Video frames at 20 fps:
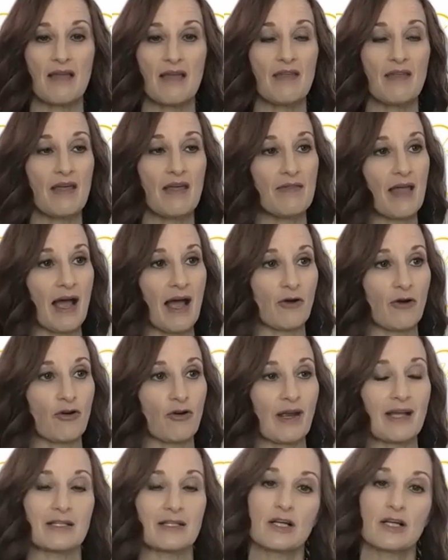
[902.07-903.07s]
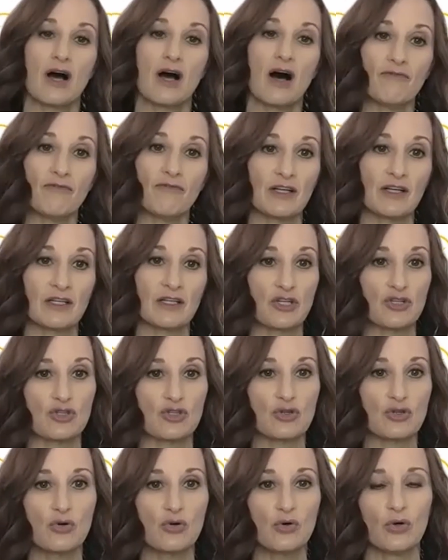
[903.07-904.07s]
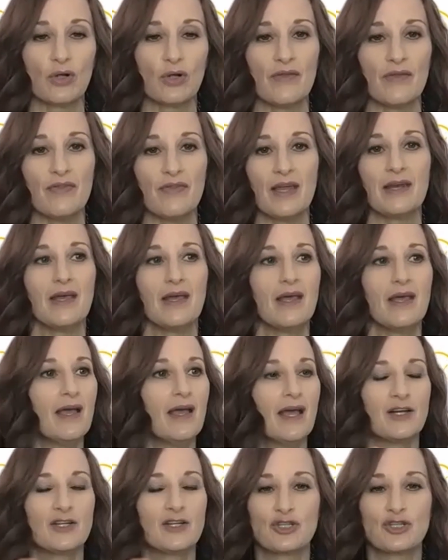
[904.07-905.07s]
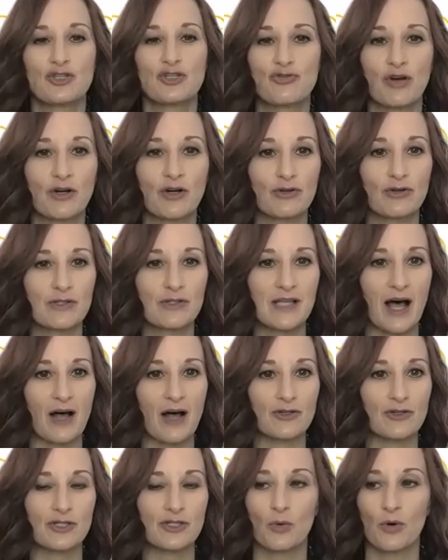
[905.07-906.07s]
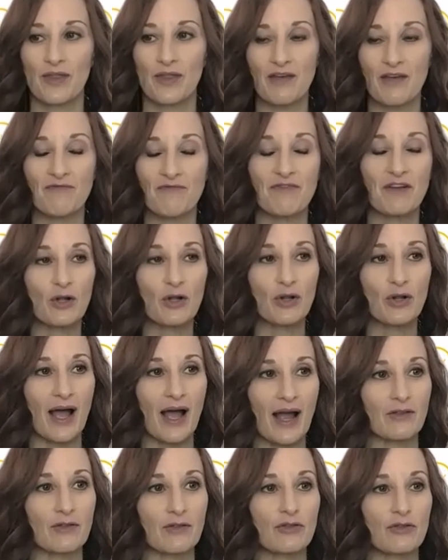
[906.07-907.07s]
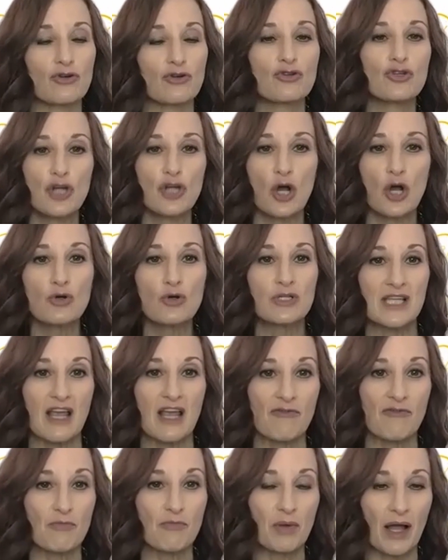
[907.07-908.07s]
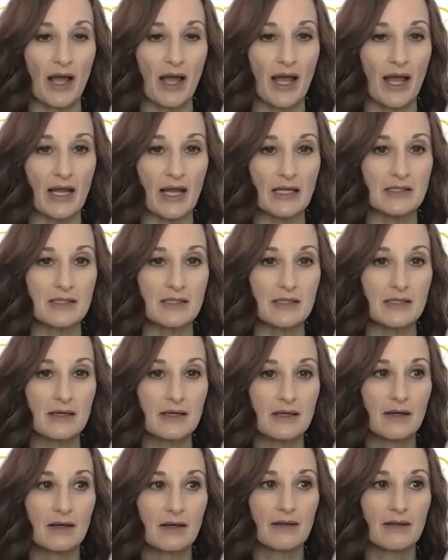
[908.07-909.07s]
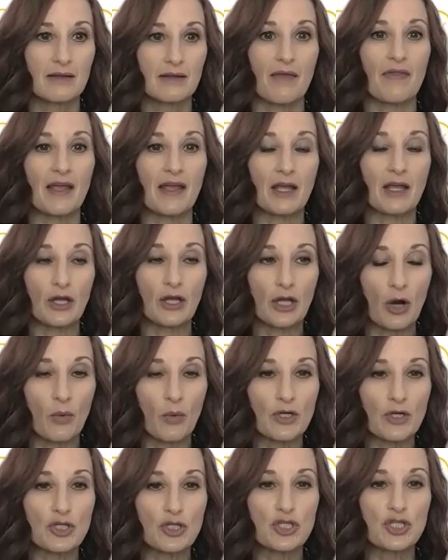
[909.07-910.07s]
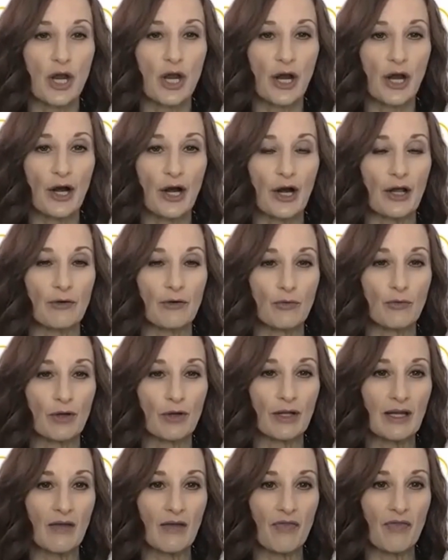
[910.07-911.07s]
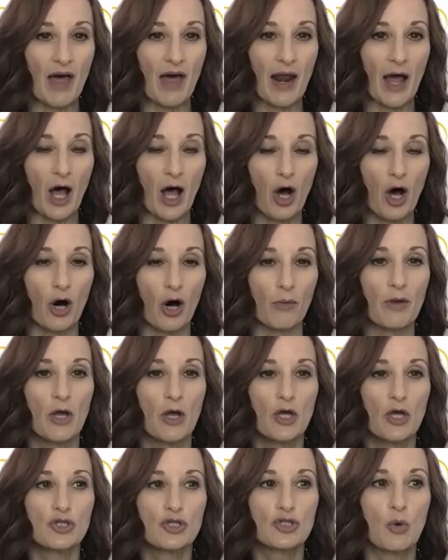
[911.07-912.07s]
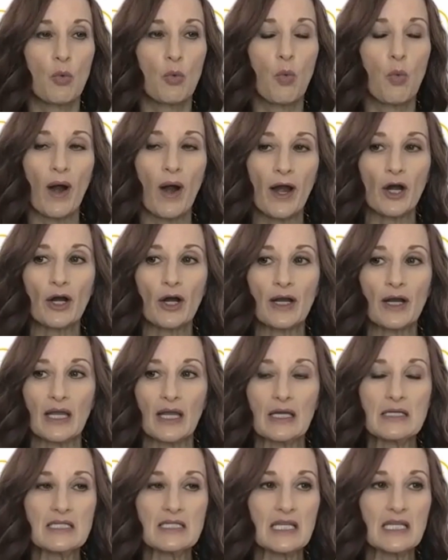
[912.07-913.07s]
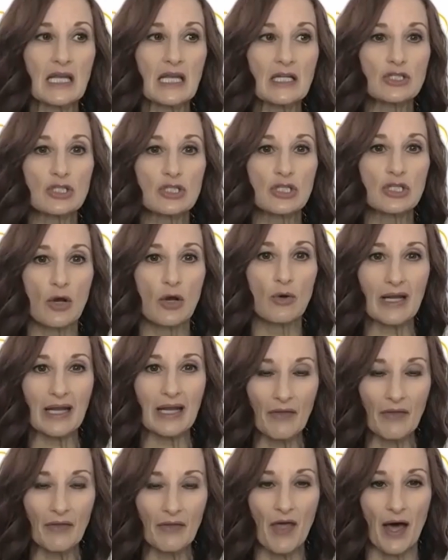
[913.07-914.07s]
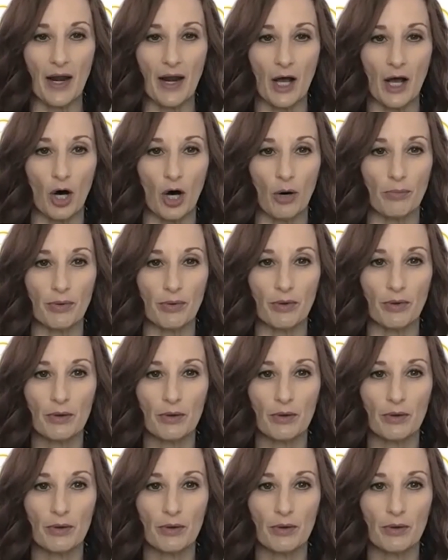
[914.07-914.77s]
And then that creates conflict at school. And then it just trickles out. So where they feel like there's no safe place that they can go and share and really get that help. So where can teens go to get that help?